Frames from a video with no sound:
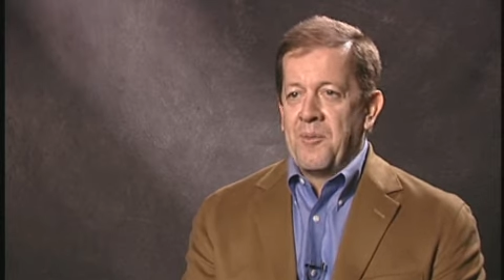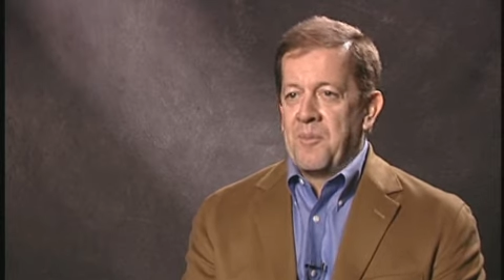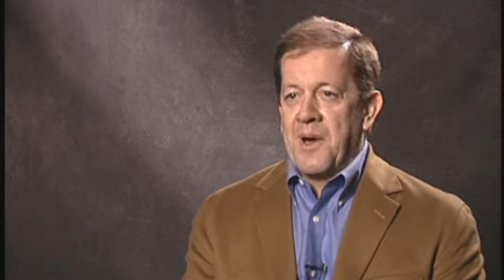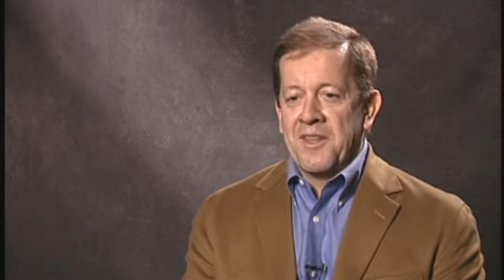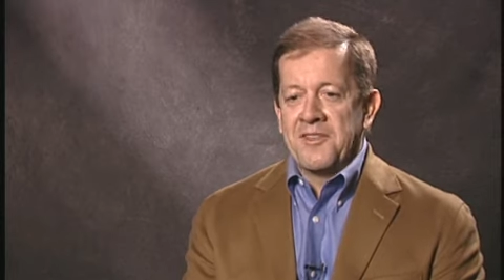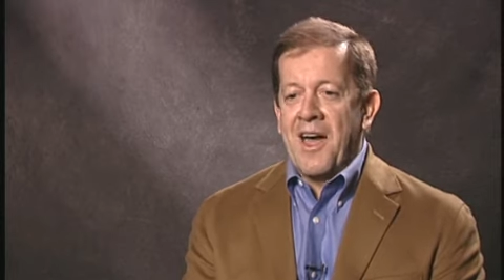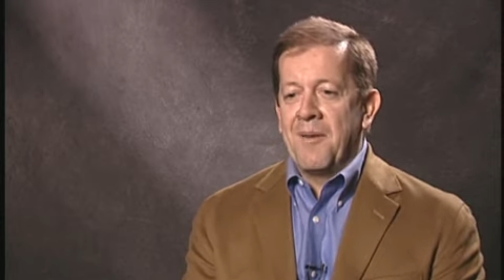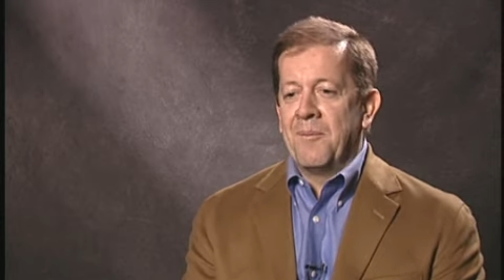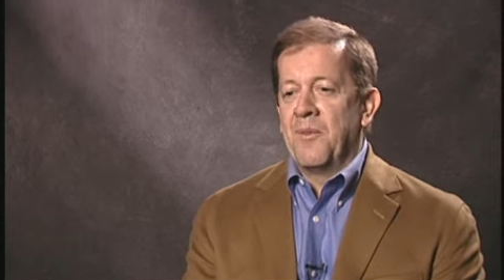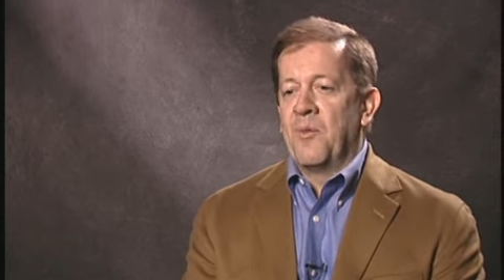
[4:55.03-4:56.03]
By the
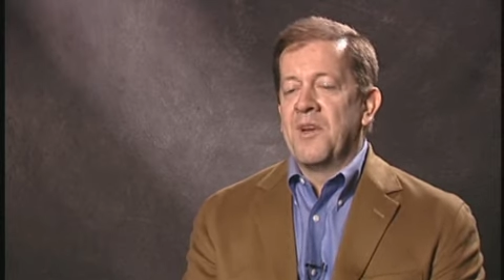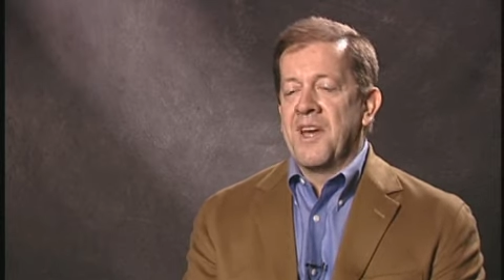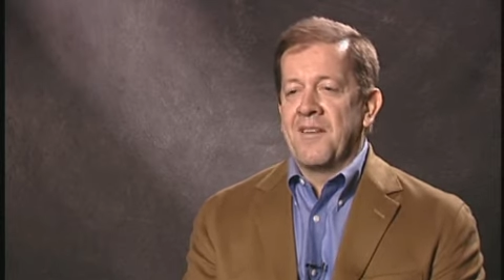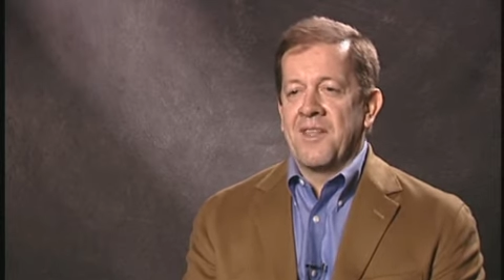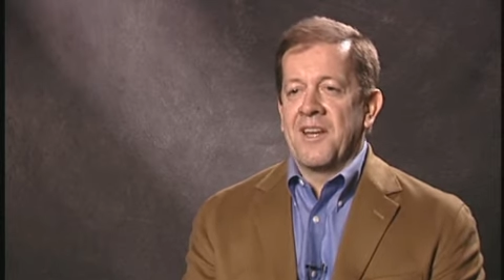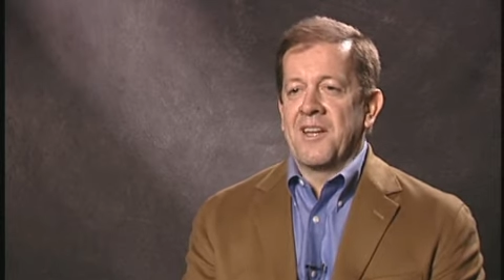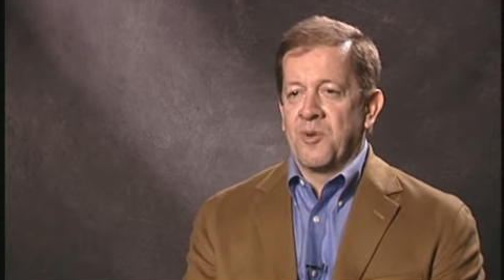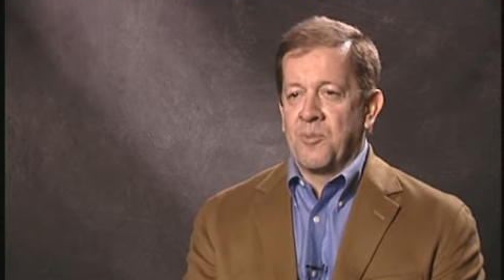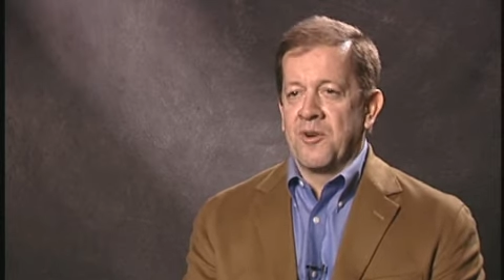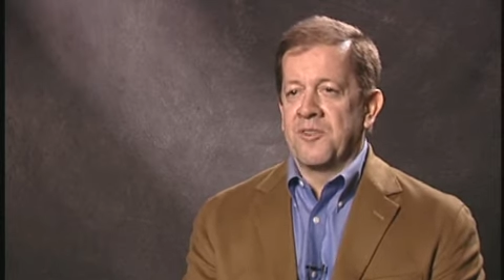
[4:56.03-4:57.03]
time we have that
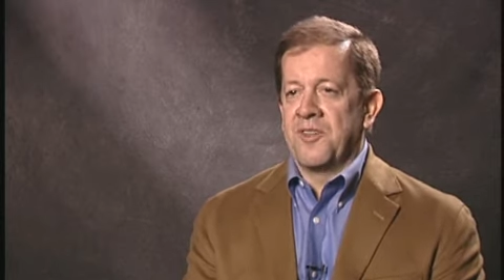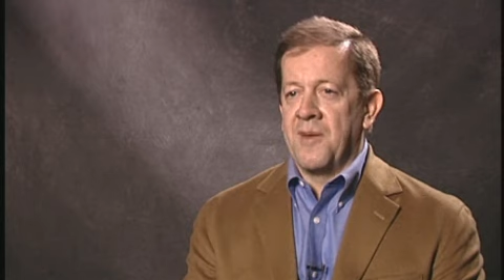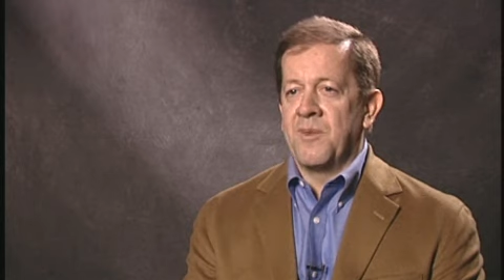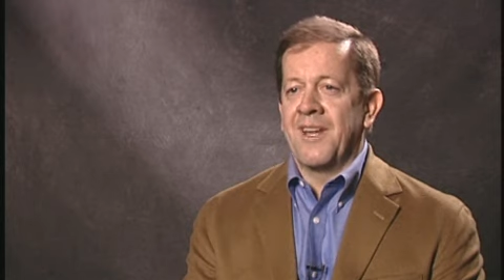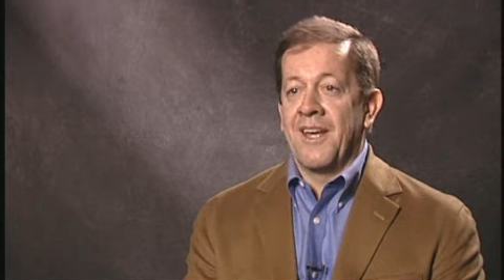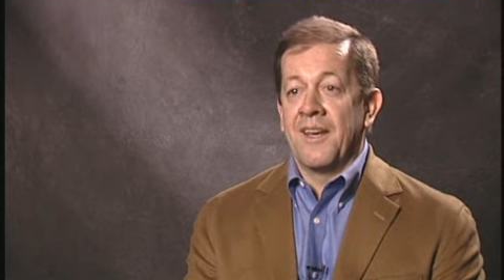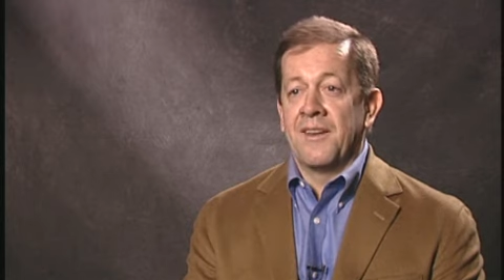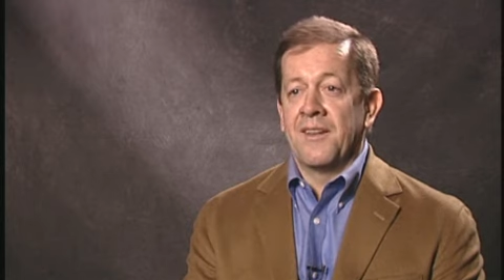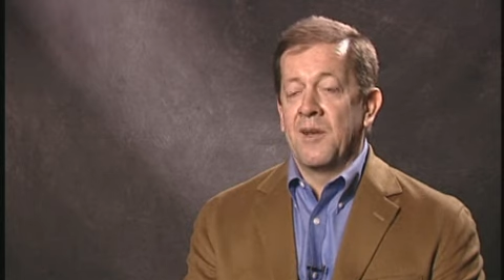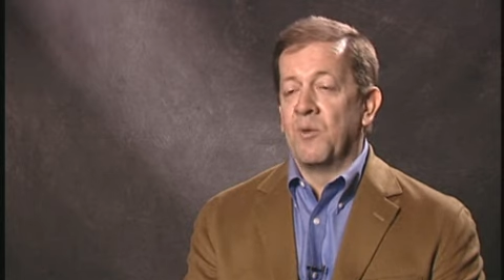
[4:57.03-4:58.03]
actual prototype in
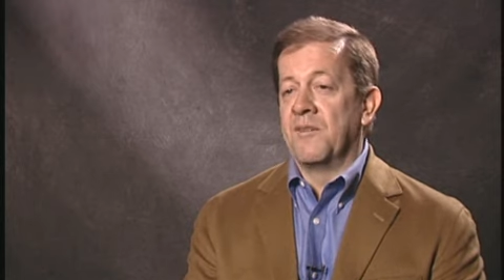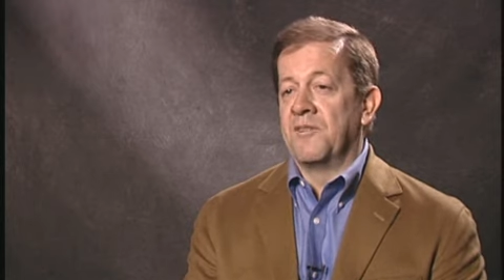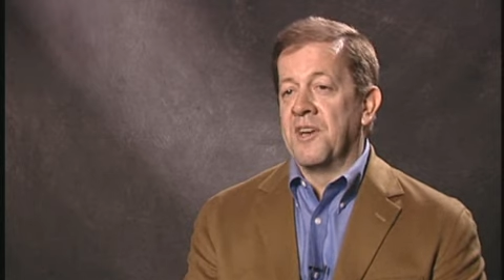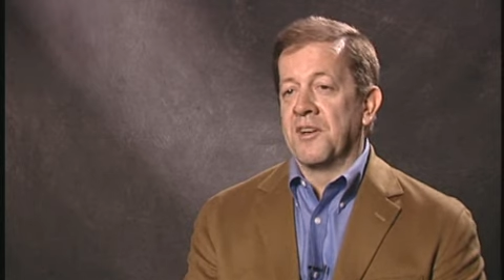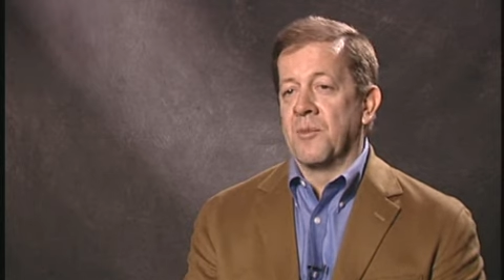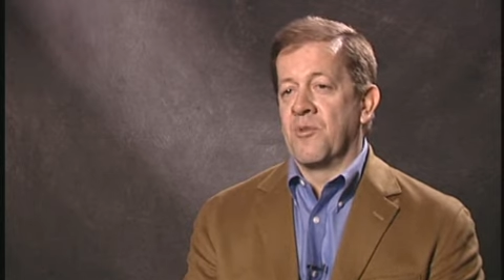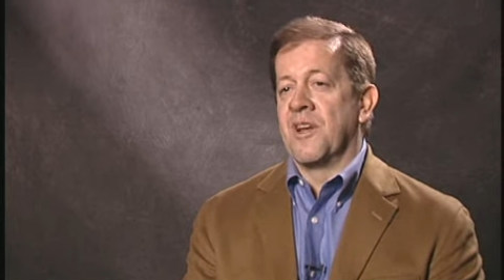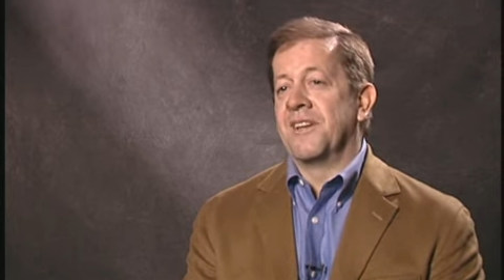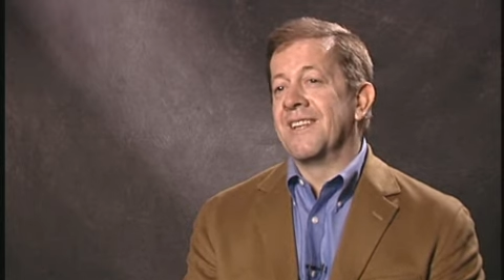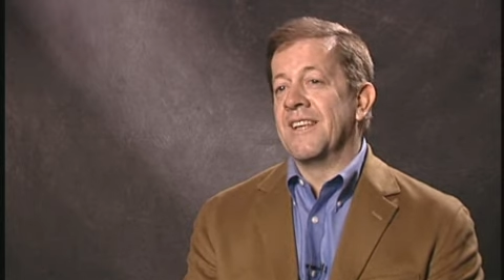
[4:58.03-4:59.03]
hand and we've done our
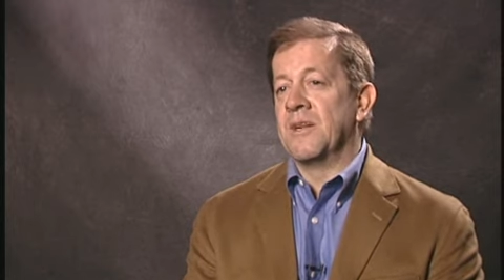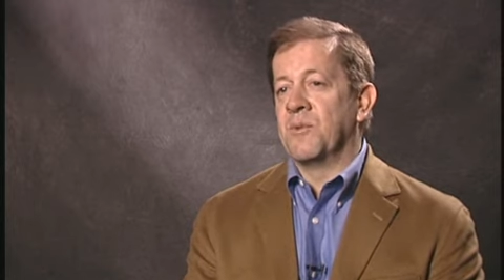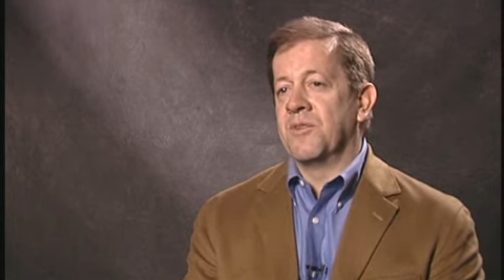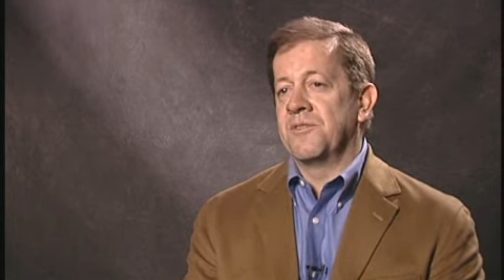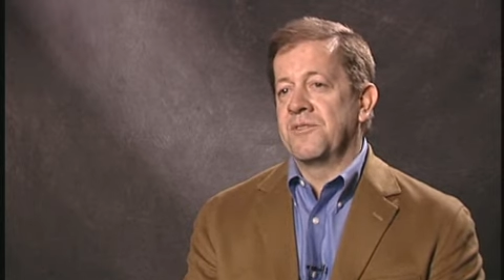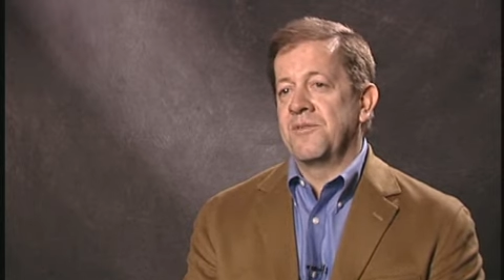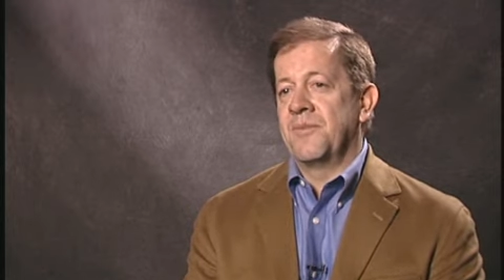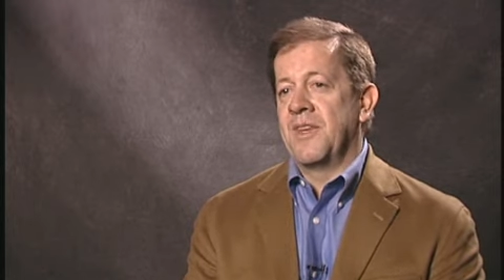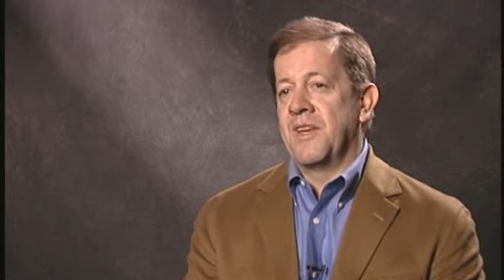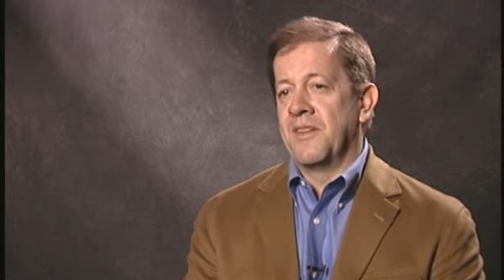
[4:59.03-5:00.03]
branding labels,
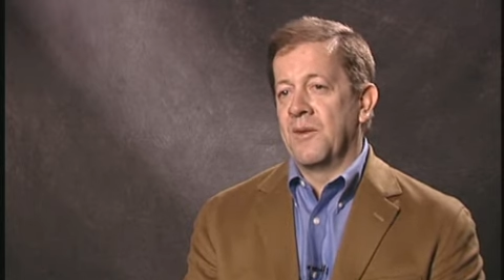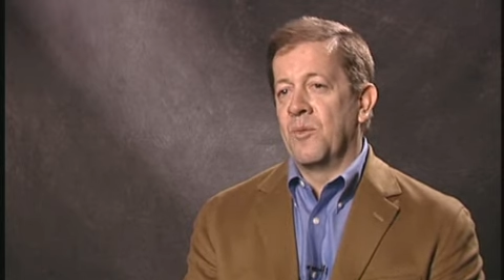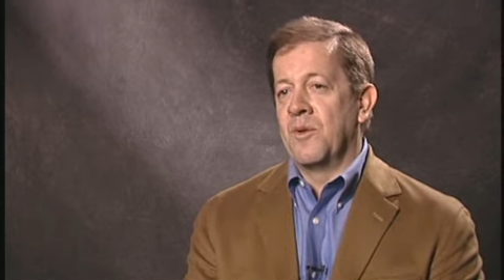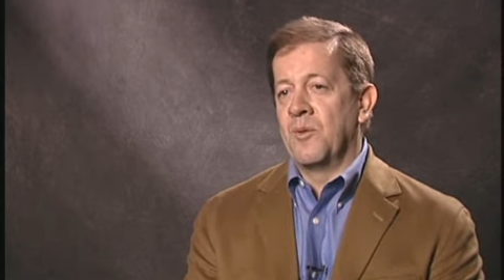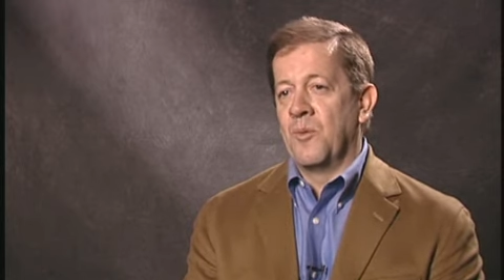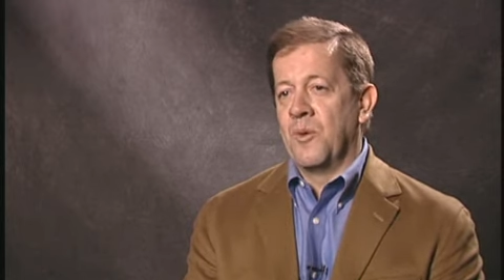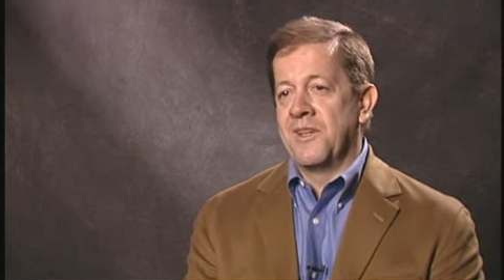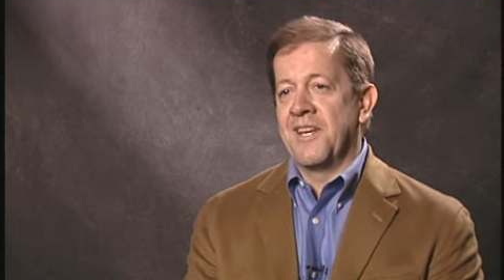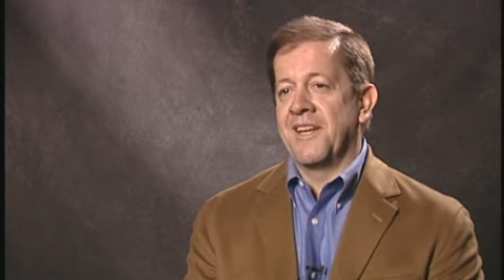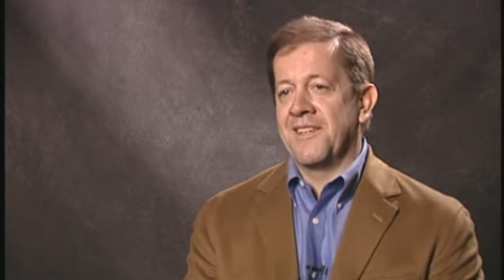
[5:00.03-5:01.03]
and then we
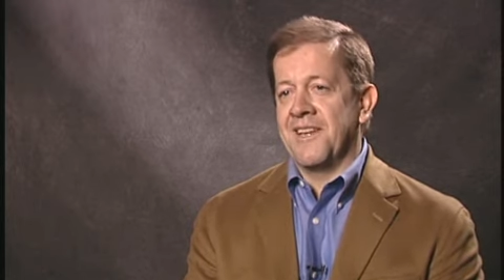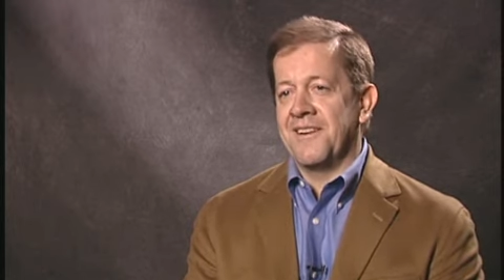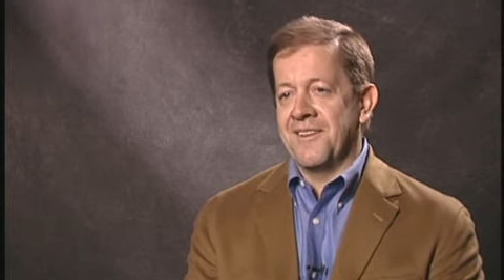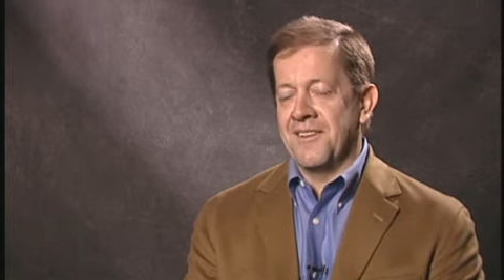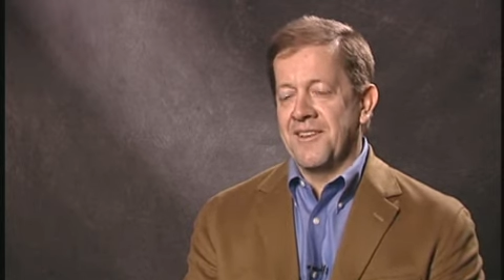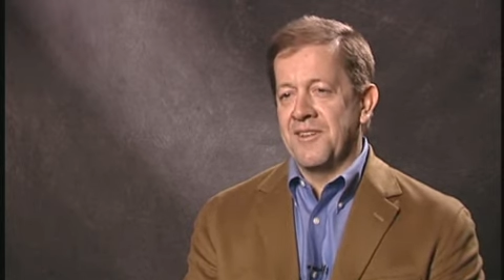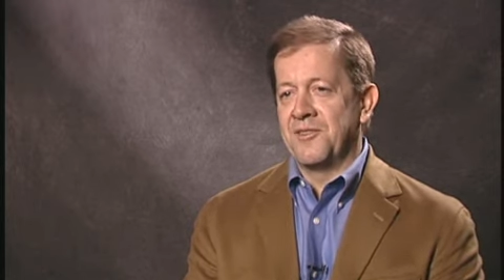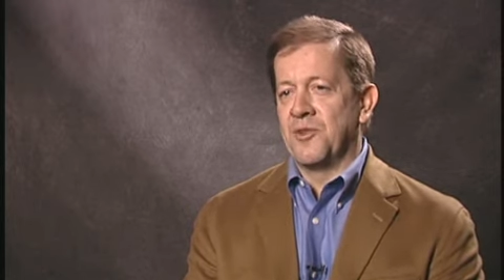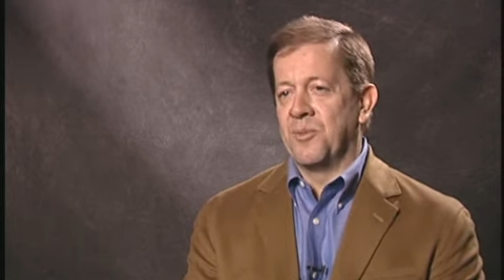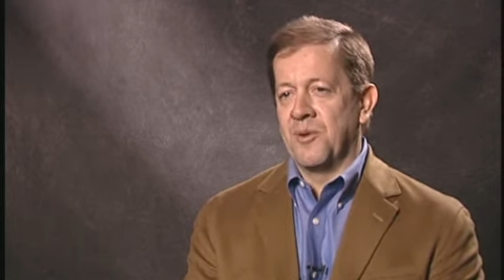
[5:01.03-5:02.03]
take that
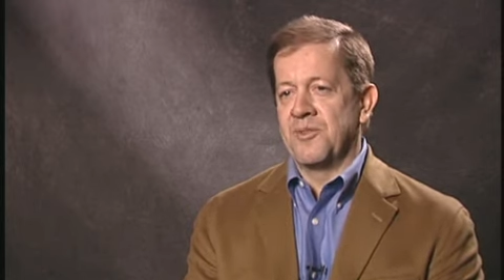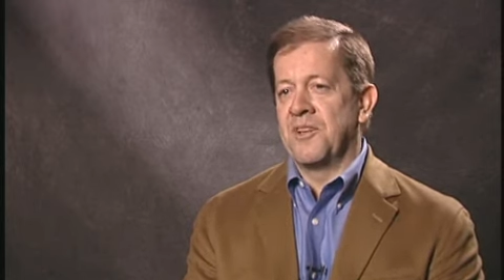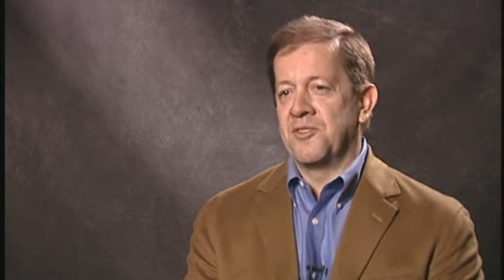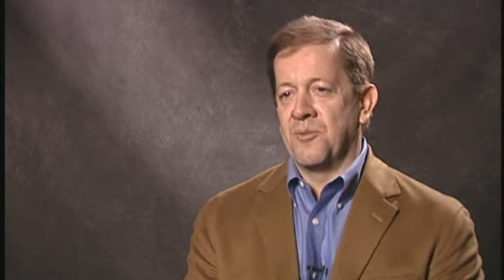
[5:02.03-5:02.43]
into a potential